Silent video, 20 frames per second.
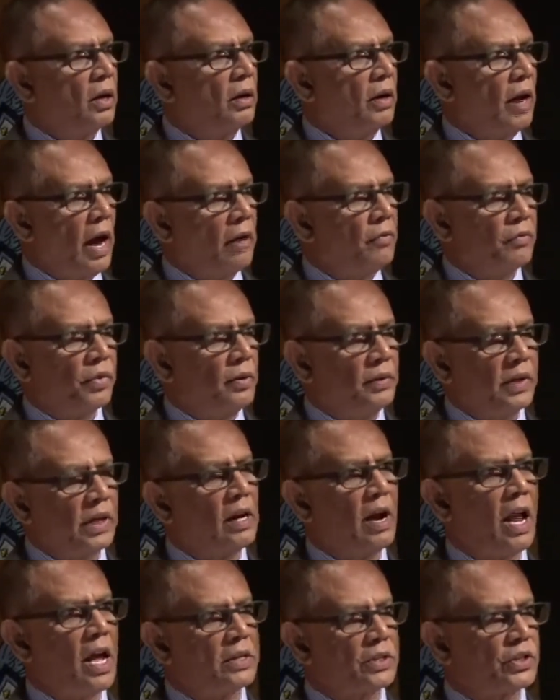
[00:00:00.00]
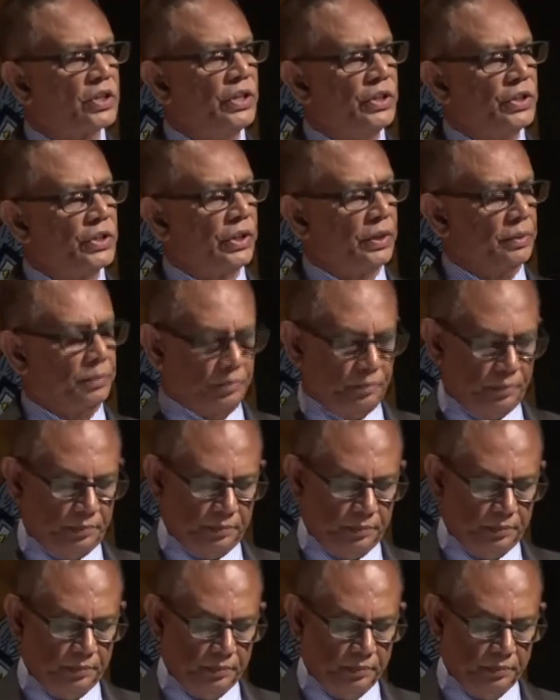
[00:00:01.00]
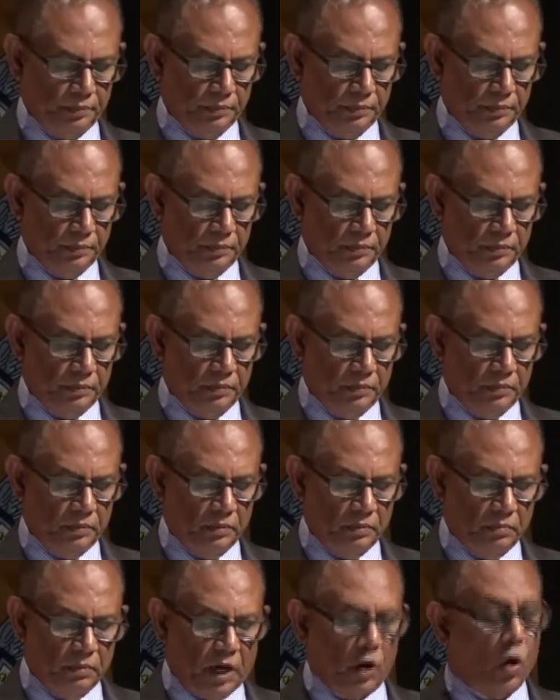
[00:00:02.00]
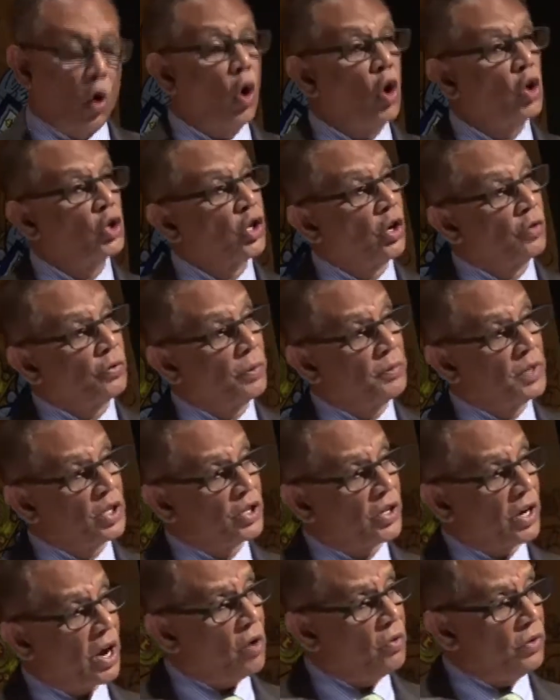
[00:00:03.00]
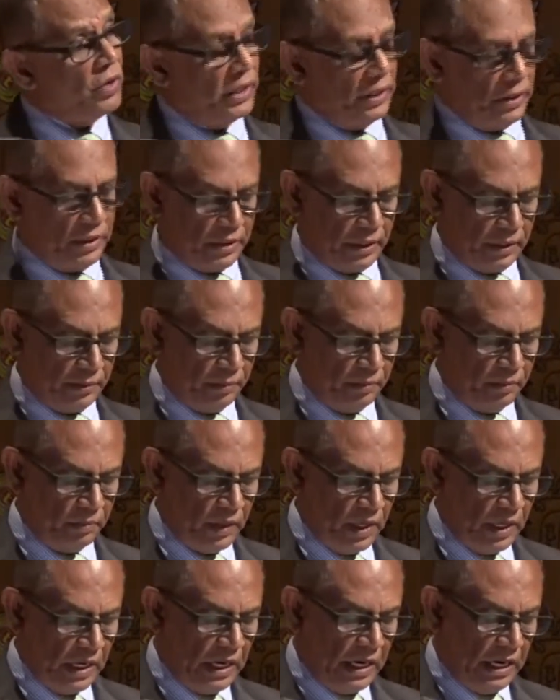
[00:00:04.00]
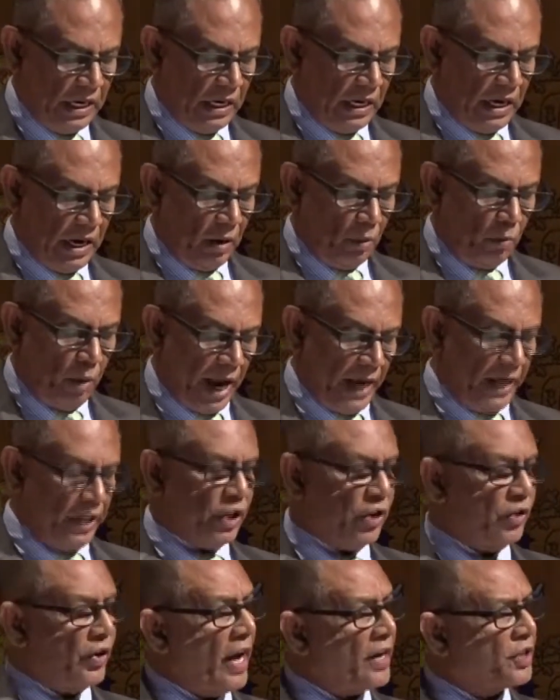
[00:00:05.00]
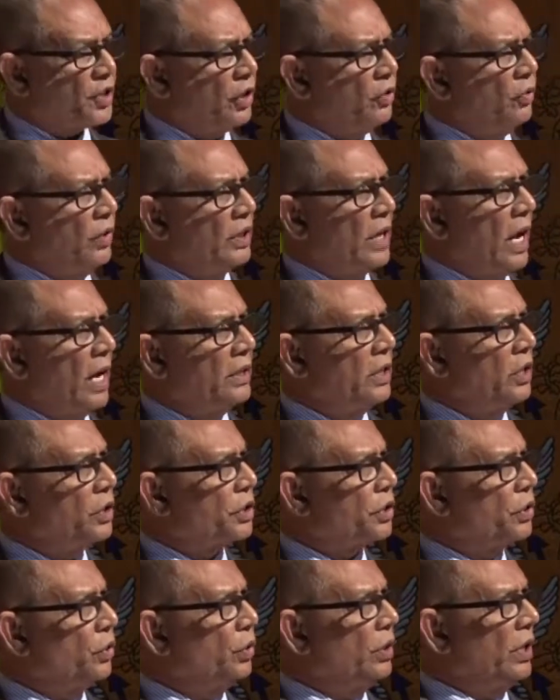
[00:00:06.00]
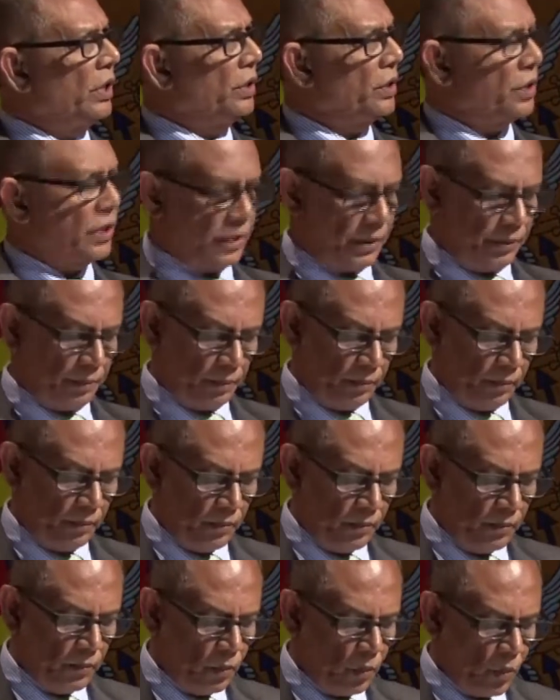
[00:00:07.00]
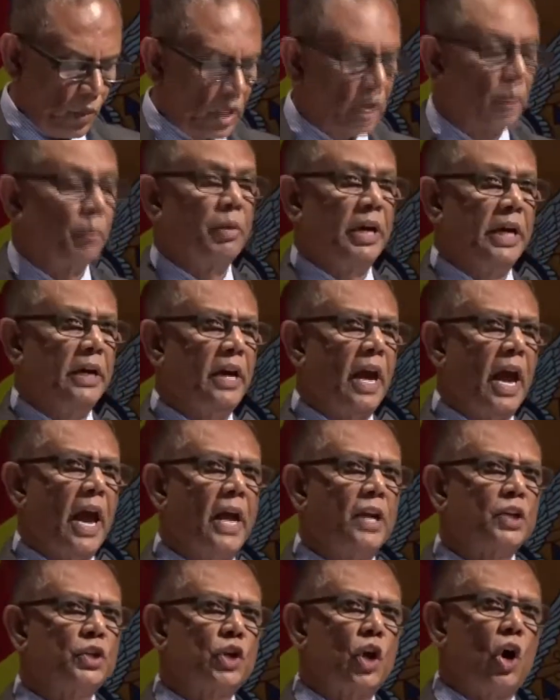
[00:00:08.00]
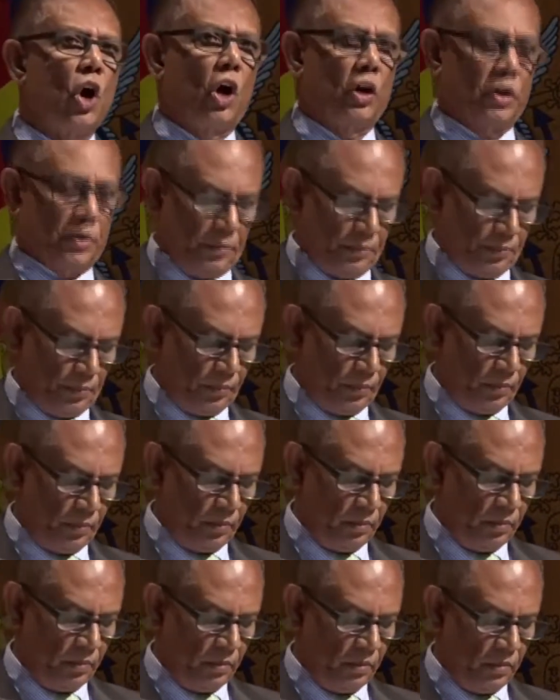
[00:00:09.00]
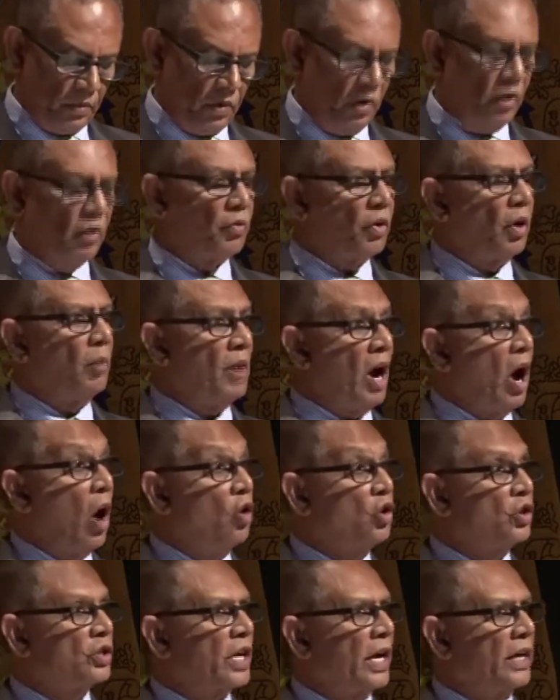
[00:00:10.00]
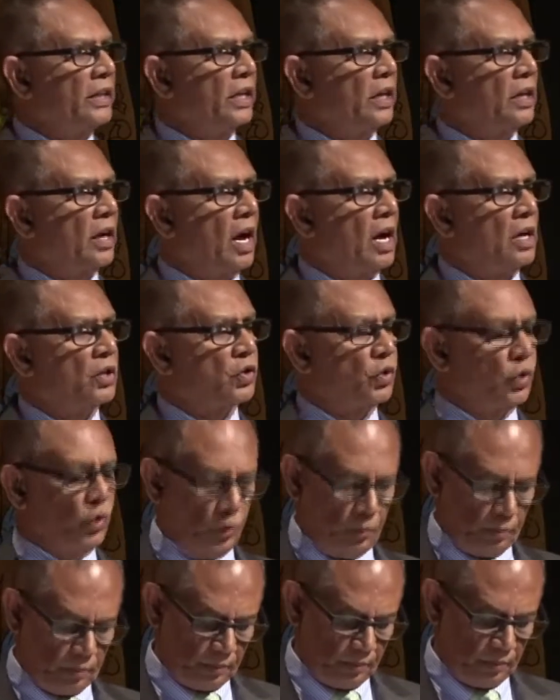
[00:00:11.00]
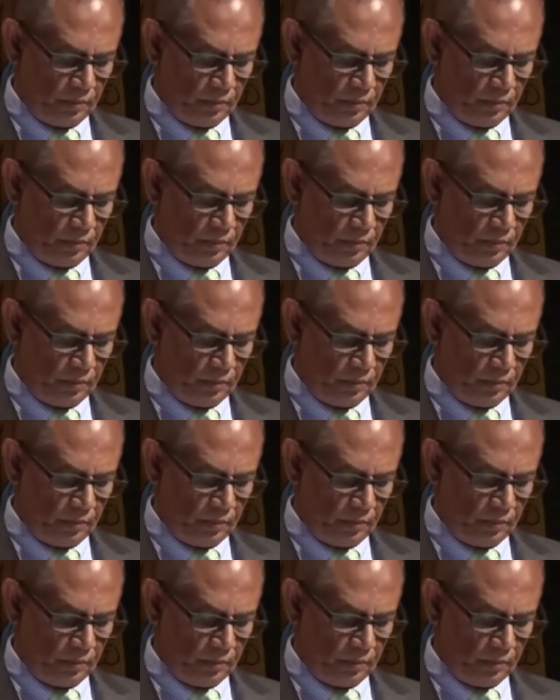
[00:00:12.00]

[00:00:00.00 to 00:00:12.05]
not from the class teacher, but also from the surroundings, by interaction with other students, being hands-on from outside the classroom.